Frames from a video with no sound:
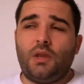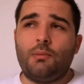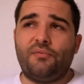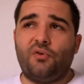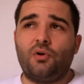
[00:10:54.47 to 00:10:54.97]

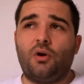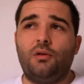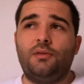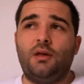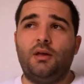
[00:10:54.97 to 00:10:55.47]
Before
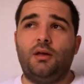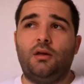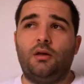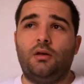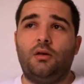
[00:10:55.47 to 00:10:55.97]

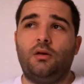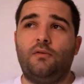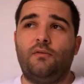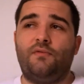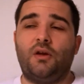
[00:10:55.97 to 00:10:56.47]
Conte
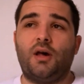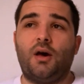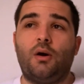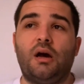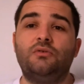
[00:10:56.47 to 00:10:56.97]
figured
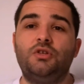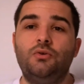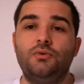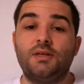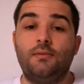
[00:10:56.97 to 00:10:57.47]
out how to
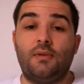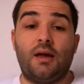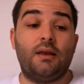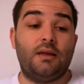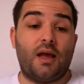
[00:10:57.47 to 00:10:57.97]
use him,
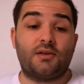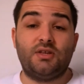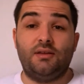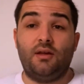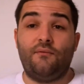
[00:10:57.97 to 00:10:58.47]
and he
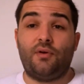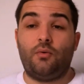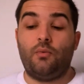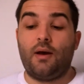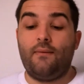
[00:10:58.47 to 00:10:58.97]
actually did
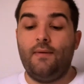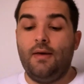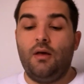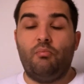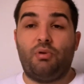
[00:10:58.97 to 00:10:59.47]
very well.
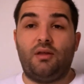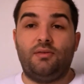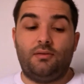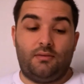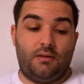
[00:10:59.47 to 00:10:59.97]
But
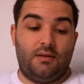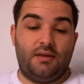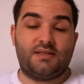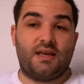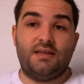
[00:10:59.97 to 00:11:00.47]
in
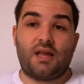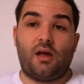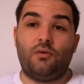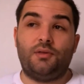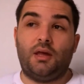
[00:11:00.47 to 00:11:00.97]
this case,
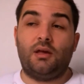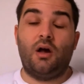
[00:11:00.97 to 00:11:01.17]
I don't think.